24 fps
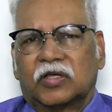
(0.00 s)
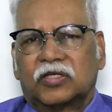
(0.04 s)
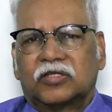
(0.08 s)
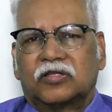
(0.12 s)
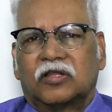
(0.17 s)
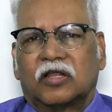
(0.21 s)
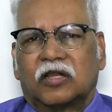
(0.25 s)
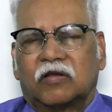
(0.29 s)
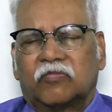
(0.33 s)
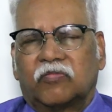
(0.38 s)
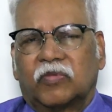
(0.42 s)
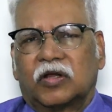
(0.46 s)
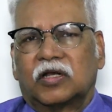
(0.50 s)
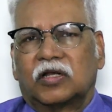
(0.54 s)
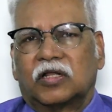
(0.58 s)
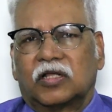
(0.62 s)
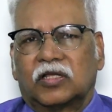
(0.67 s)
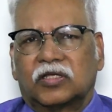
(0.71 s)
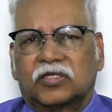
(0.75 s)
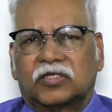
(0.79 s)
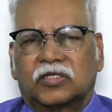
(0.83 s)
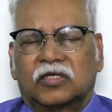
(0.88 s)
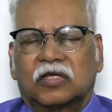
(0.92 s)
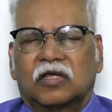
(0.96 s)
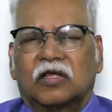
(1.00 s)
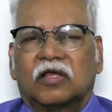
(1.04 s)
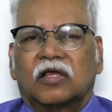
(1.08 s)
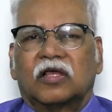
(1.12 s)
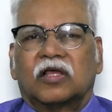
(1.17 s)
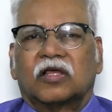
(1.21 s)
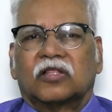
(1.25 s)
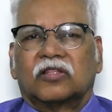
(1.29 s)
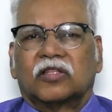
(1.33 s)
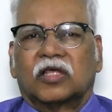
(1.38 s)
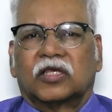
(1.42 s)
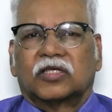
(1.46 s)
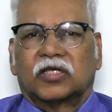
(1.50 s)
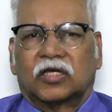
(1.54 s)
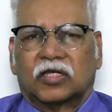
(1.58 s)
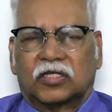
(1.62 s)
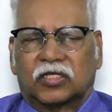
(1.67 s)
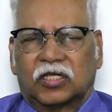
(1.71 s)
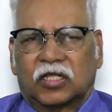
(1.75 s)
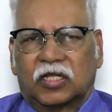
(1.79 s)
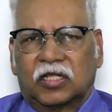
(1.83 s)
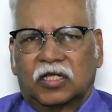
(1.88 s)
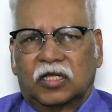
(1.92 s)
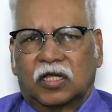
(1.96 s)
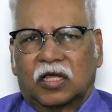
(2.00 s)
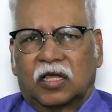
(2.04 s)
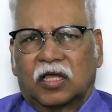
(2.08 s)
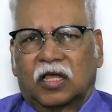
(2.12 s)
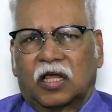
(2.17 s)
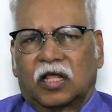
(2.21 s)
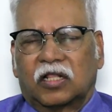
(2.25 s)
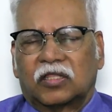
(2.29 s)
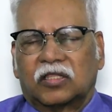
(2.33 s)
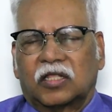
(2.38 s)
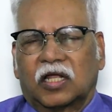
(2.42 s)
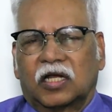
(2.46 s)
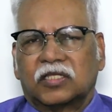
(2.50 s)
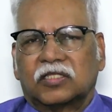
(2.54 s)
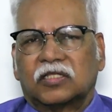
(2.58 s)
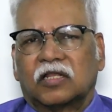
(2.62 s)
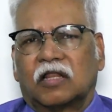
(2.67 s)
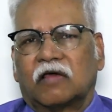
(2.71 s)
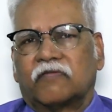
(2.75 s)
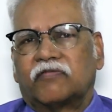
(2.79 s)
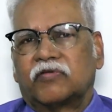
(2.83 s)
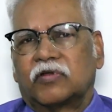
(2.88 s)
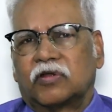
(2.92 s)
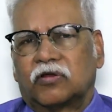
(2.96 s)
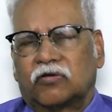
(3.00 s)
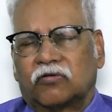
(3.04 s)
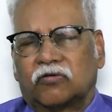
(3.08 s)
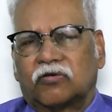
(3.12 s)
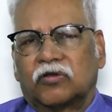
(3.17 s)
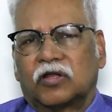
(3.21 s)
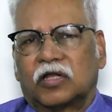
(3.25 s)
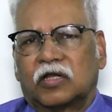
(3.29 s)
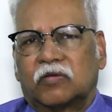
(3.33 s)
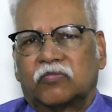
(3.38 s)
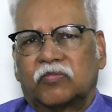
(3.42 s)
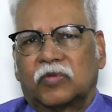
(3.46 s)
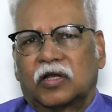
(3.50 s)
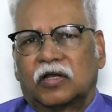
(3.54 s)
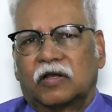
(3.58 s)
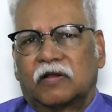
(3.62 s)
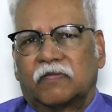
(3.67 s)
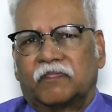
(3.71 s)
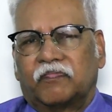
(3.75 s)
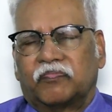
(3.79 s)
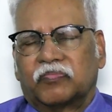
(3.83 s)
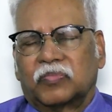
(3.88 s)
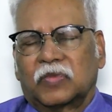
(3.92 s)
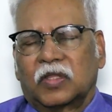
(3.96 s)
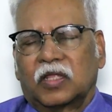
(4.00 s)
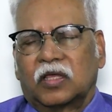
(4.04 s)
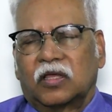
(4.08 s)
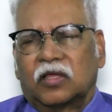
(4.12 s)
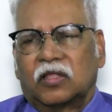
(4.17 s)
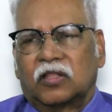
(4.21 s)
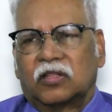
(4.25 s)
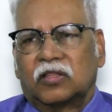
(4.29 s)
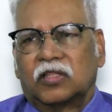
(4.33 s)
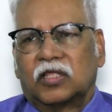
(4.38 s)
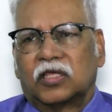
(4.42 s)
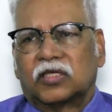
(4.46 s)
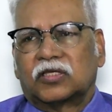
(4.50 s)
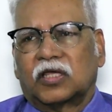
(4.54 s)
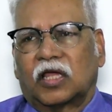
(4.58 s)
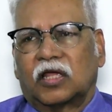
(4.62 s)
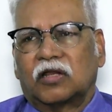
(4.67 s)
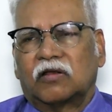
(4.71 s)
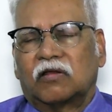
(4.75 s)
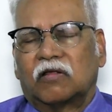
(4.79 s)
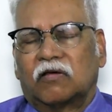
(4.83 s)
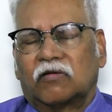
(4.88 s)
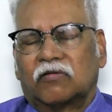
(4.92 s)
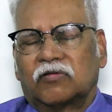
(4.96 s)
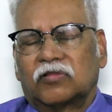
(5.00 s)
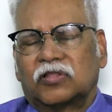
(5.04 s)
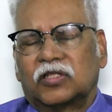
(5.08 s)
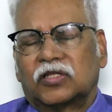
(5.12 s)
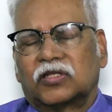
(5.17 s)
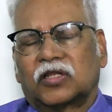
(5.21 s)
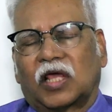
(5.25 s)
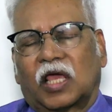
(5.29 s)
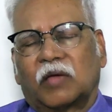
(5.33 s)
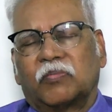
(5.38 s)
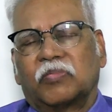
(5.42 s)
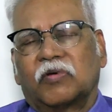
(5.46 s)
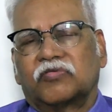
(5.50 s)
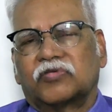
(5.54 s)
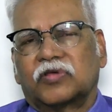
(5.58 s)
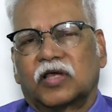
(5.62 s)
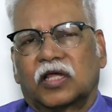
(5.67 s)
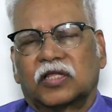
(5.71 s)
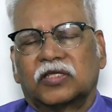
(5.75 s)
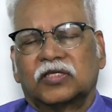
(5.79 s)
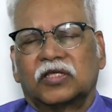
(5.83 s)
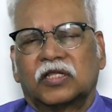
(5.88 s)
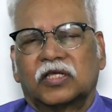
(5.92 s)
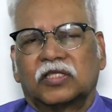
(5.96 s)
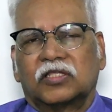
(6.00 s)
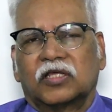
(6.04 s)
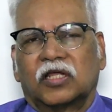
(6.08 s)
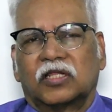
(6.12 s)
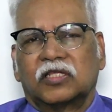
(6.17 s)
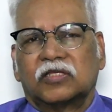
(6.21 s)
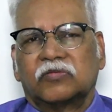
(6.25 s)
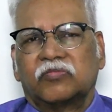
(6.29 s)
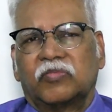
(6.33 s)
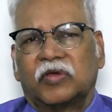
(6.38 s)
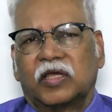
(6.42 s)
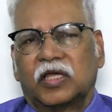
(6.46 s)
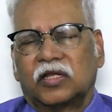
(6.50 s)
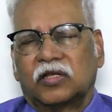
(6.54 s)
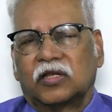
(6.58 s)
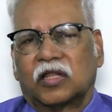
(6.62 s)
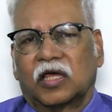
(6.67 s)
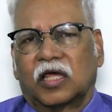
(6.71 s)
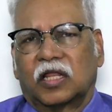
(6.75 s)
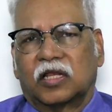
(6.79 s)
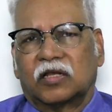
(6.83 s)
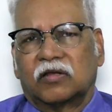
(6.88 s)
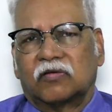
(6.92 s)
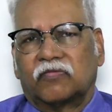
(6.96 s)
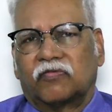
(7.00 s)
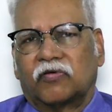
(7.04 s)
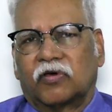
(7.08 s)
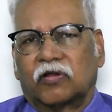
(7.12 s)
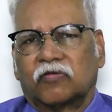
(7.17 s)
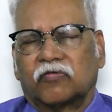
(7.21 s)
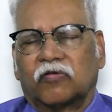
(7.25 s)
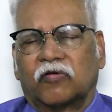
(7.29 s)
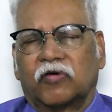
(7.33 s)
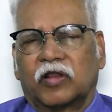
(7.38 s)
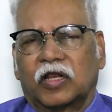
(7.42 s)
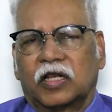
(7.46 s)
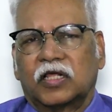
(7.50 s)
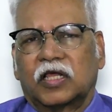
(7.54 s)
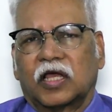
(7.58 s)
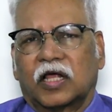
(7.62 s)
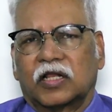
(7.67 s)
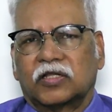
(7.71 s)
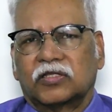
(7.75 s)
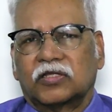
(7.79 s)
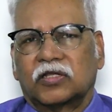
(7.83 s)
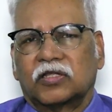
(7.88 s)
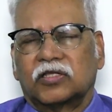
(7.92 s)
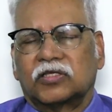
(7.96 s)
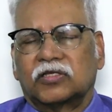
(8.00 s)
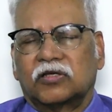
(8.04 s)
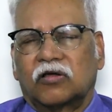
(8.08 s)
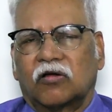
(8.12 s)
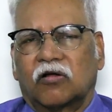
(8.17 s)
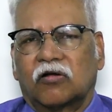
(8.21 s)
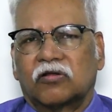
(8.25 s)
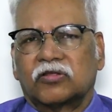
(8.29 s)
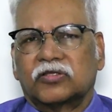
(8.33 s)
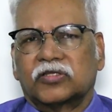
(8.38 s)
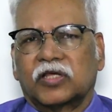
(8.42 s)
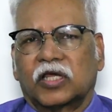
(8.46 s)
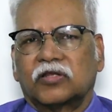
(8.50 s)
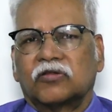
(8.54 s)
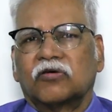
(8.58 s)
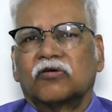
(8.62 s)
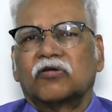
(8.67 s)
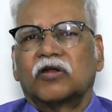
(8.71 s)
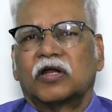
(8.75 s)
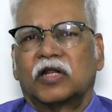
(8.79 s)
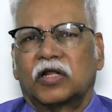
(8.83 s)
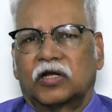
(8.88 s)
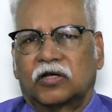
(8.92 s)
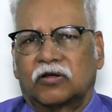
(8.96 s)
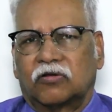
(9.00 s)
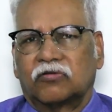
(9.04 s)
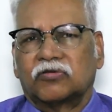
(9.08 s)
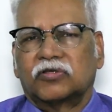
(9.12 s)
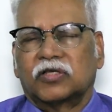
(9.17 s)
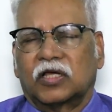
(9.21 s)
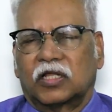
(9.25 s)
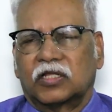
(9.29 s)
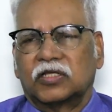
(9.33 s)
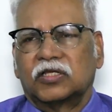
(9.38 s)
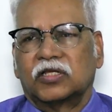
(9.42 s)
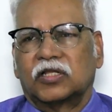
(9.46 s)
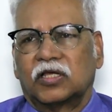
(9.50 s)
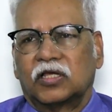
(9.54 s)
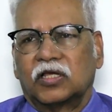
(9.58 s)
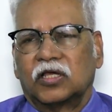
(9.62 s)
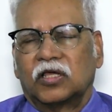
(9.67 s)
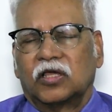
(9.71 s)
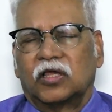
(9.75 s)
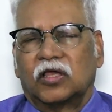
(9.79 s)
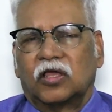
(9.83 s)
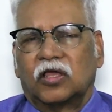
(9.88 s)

best treatment is the surgery, and that is the definitive treatment. The type of surgery that is being done for ovarian cancer is called cytoreductive surgery.